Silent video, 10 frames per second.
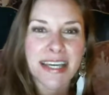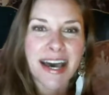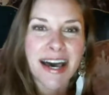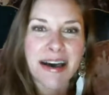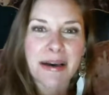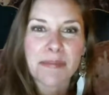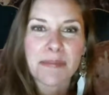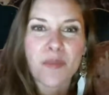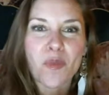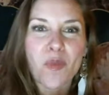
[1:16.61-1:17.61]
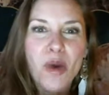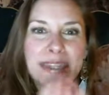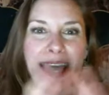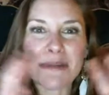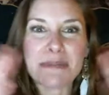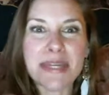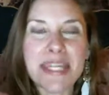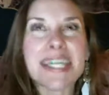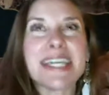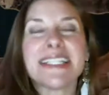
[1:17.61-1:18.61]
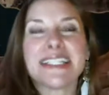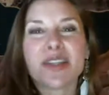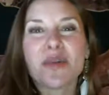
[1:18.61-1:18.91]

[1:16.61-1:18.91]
what that means in the